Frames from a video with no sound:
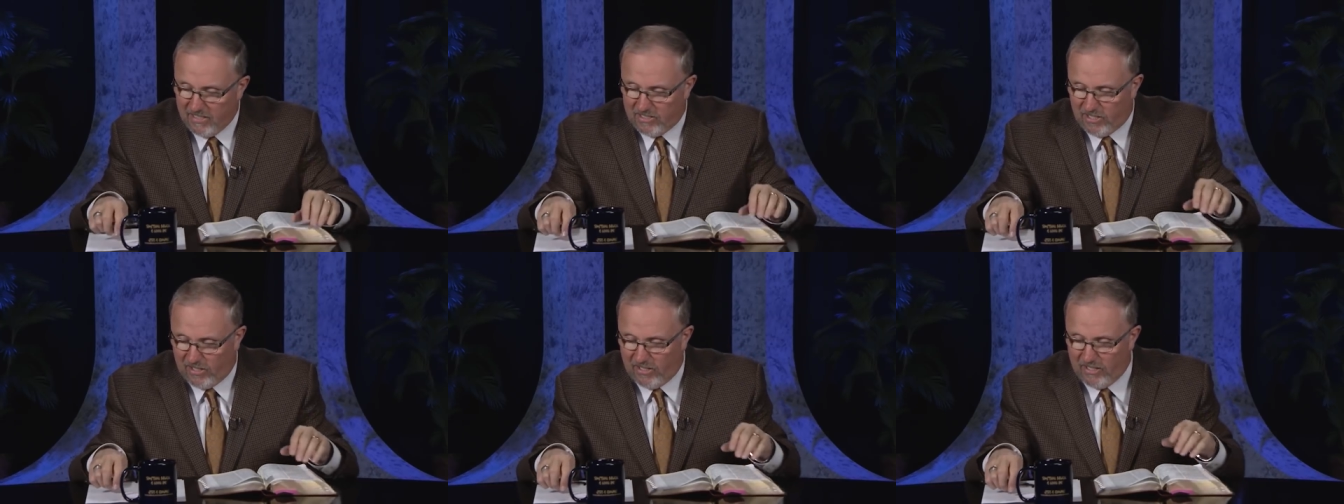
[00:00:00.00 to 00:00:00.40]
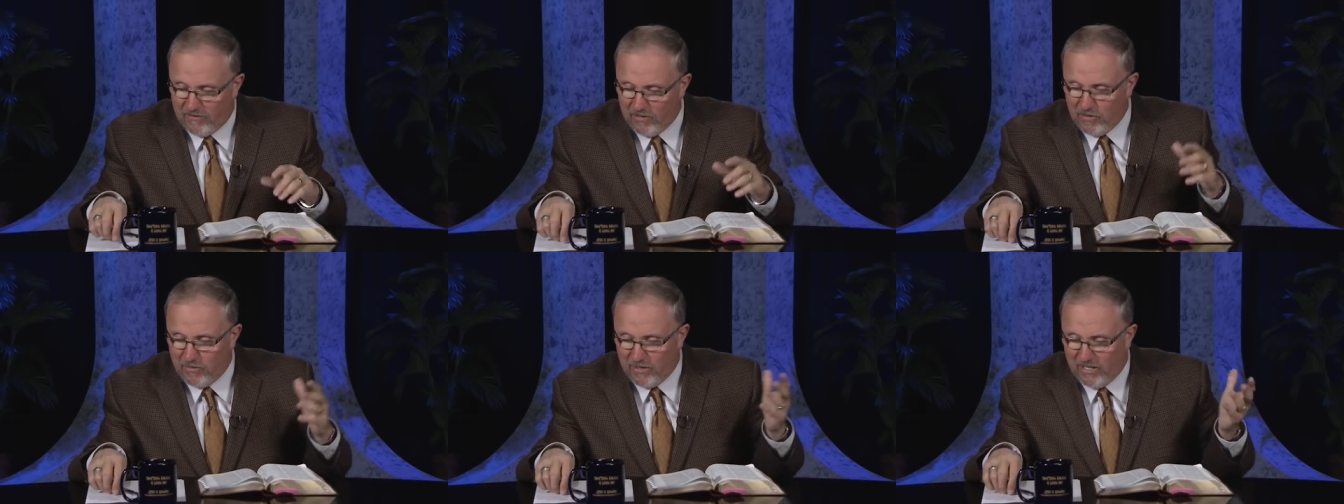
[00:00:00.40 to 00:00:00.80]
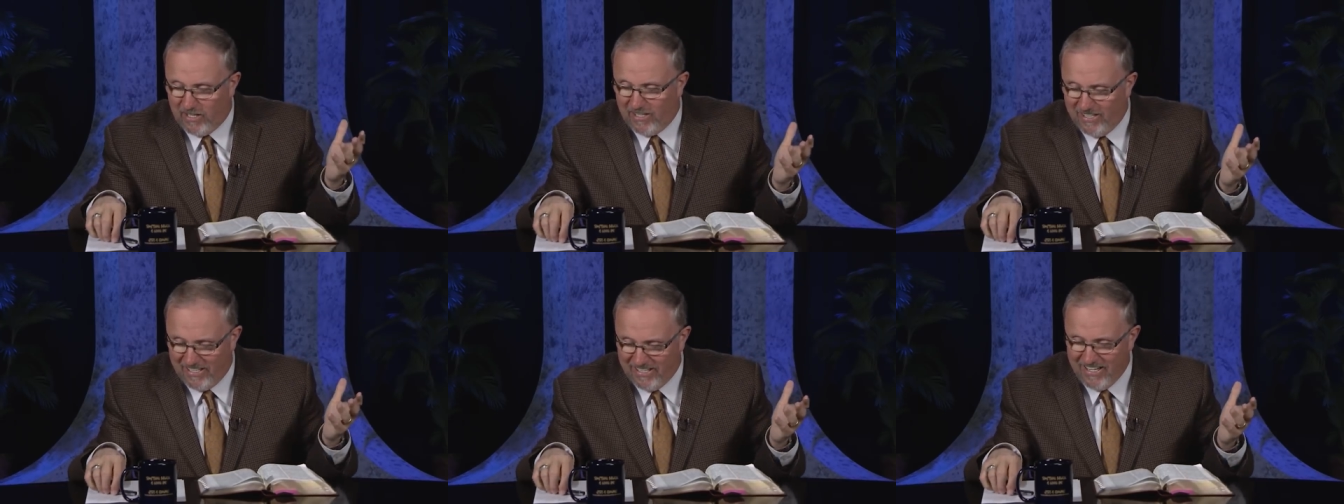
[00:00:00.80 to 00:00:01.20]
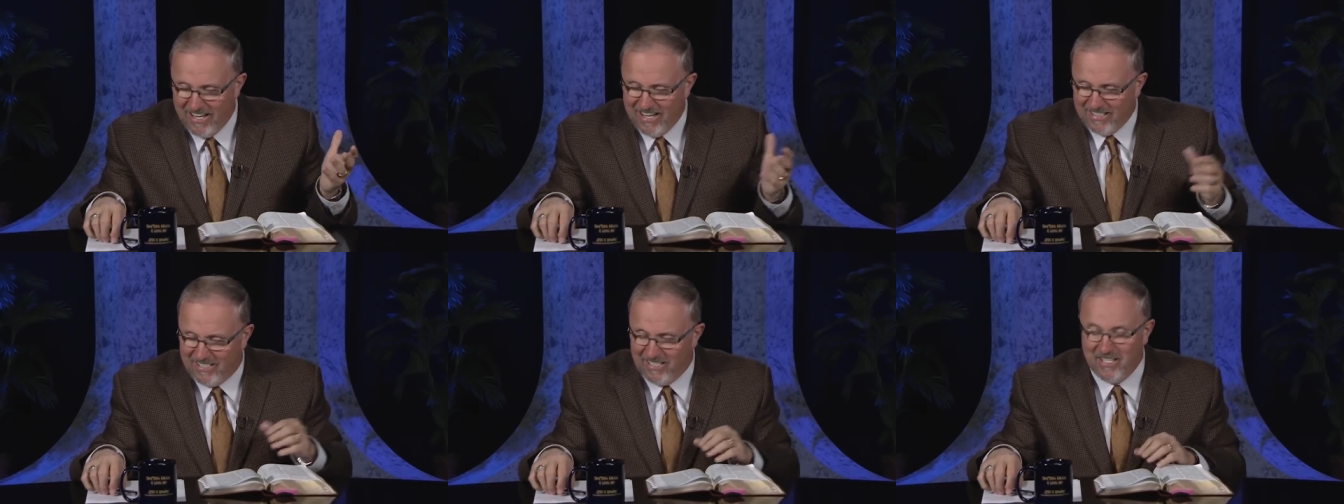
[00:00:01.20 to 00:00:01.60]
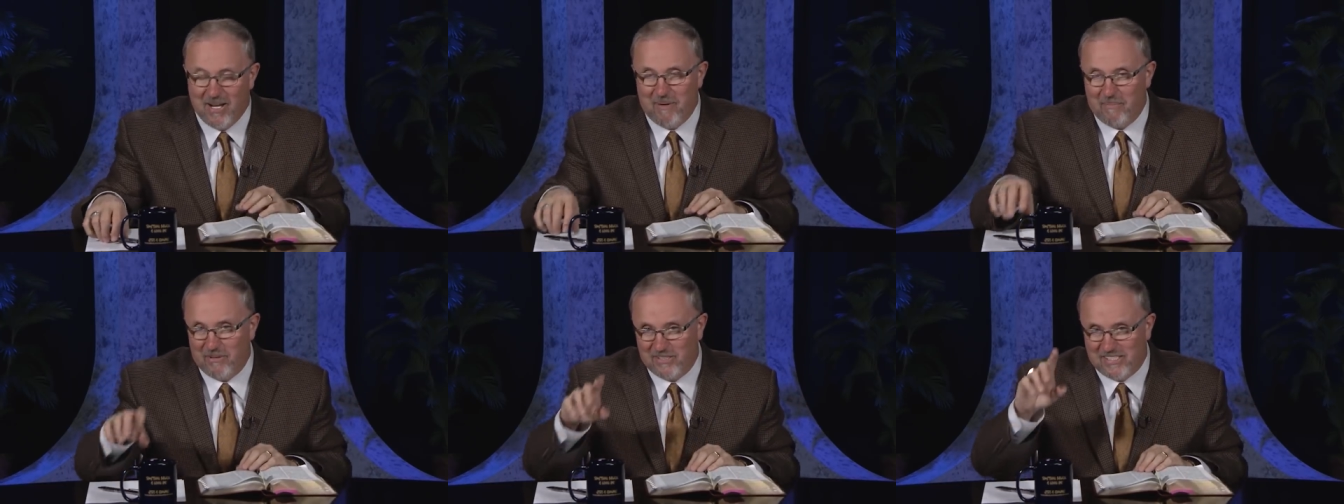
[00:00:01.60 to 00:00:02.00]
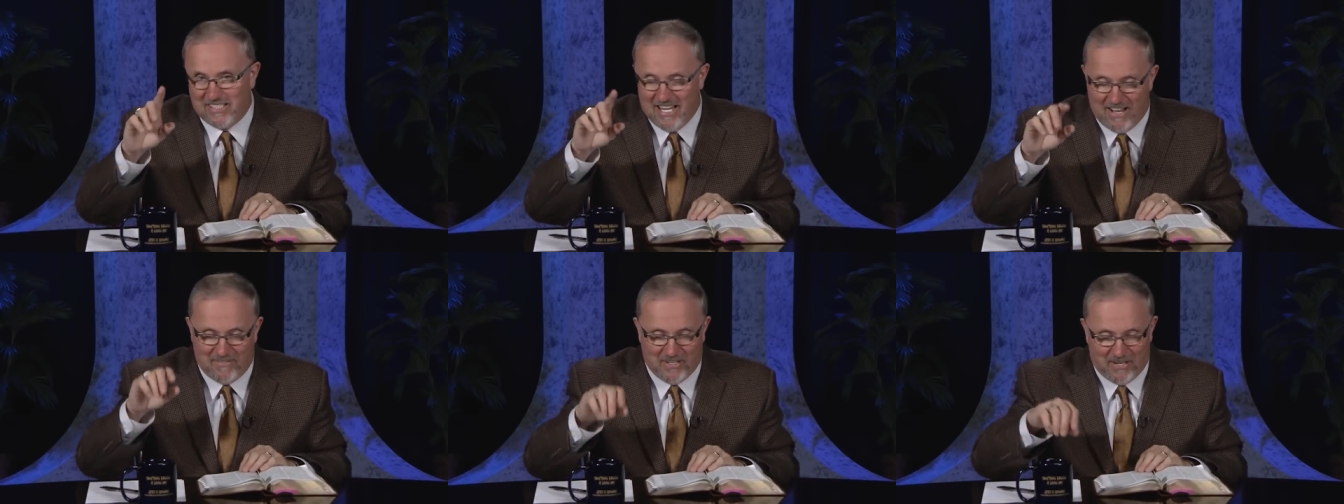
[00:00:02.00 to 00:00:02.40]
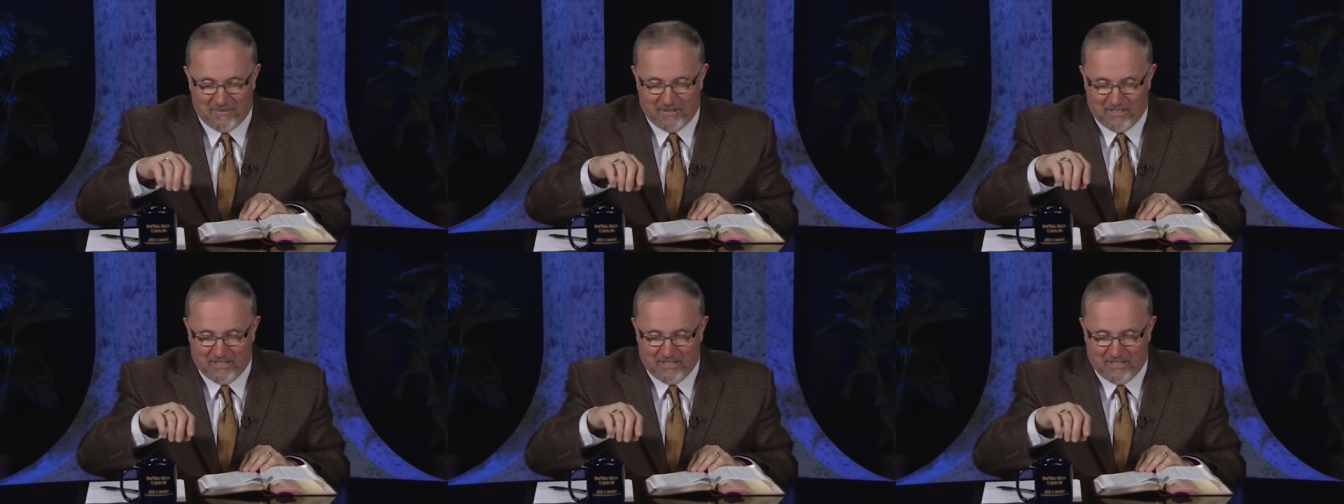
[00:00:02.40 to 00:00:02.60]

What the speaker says: Turn, if you will, to number 7. I'm going